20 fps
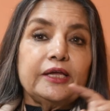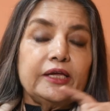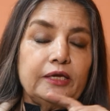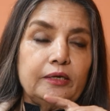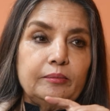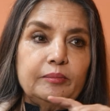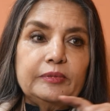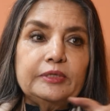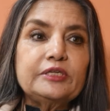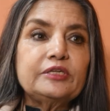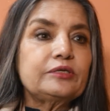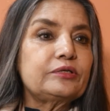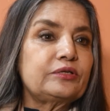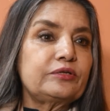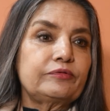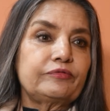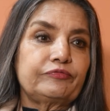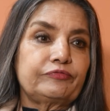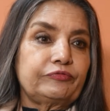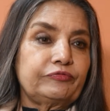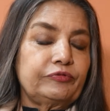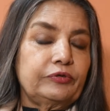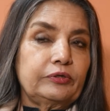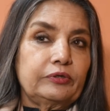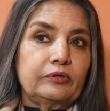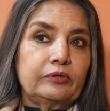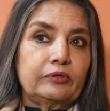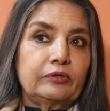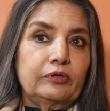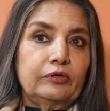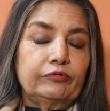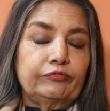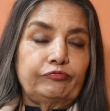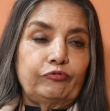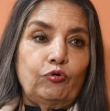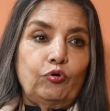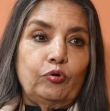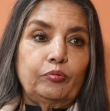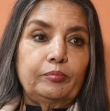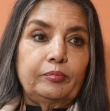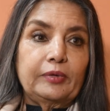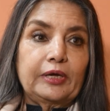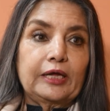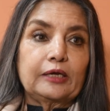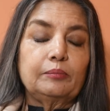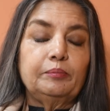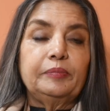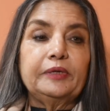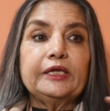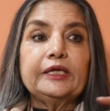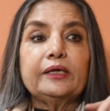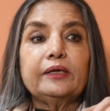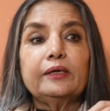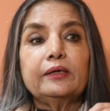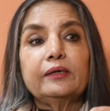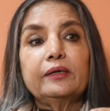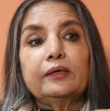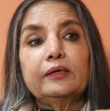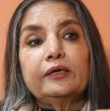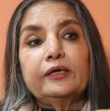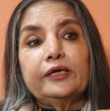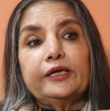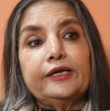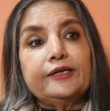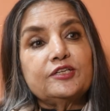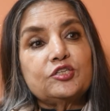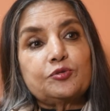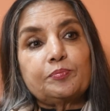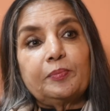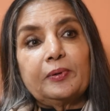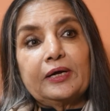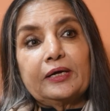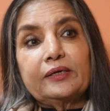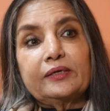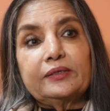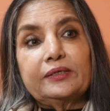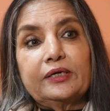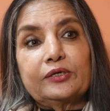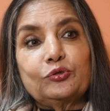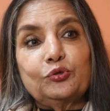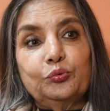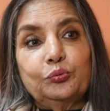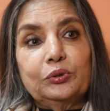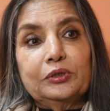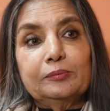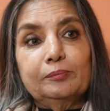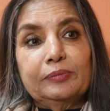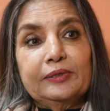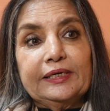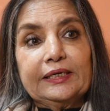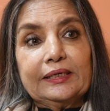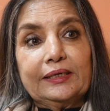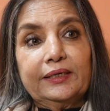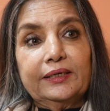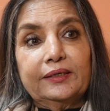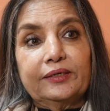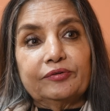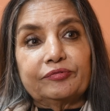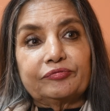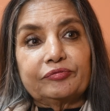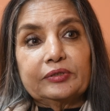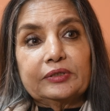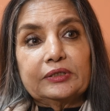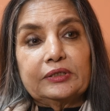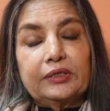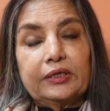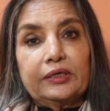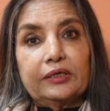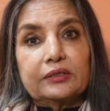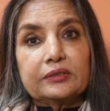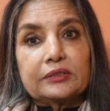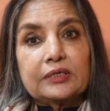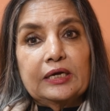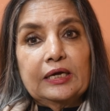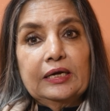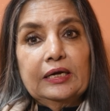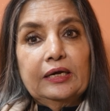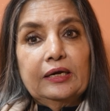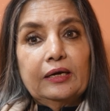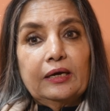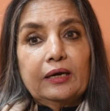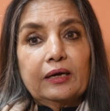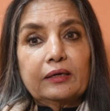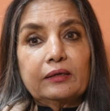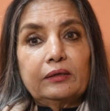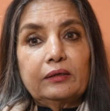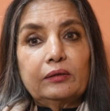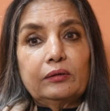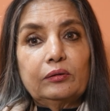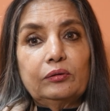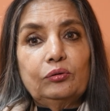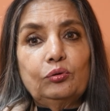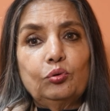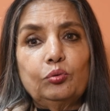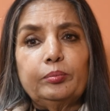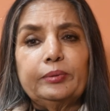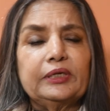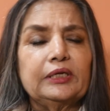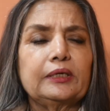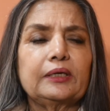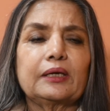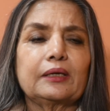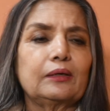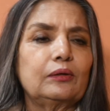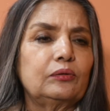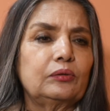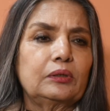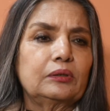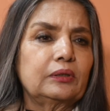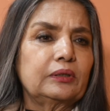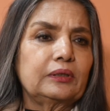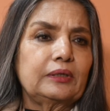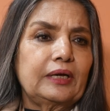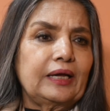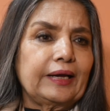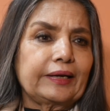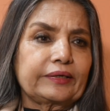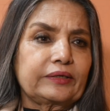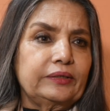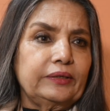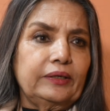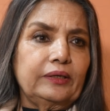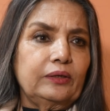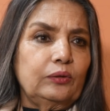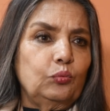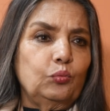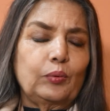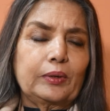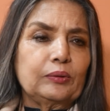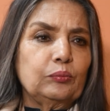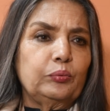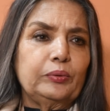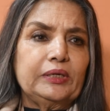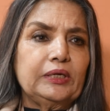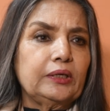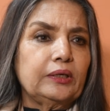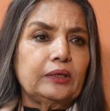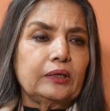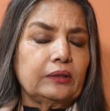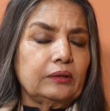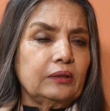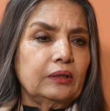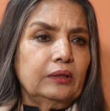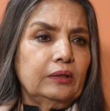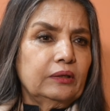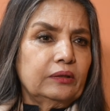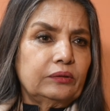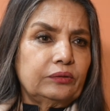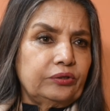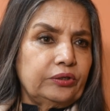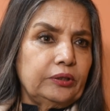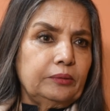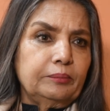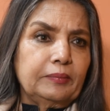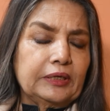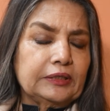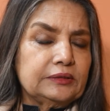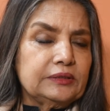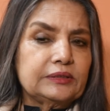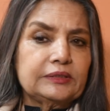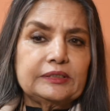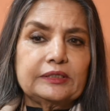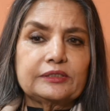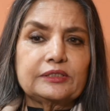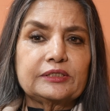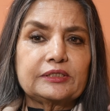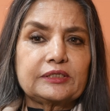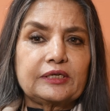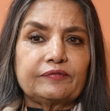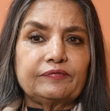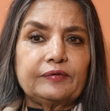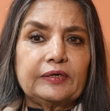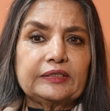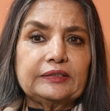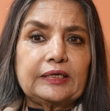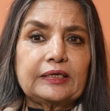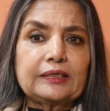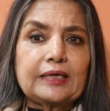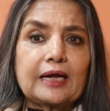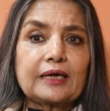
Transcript: Imitative form and being inspired are two completely different things. And nobody can learn acting in 1 week and 3 months and stuff like that.